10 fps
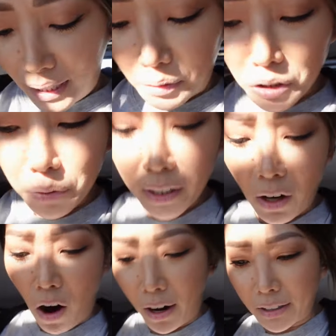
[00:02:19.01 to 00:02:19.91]
It was really
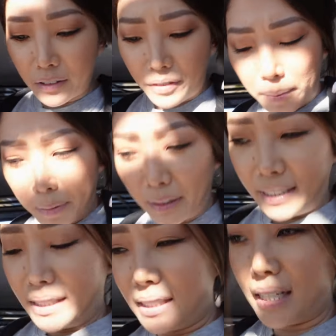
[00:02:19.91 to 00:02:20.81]
hard to find
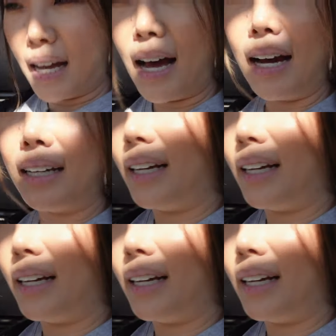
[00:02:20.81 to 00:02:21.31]
places that had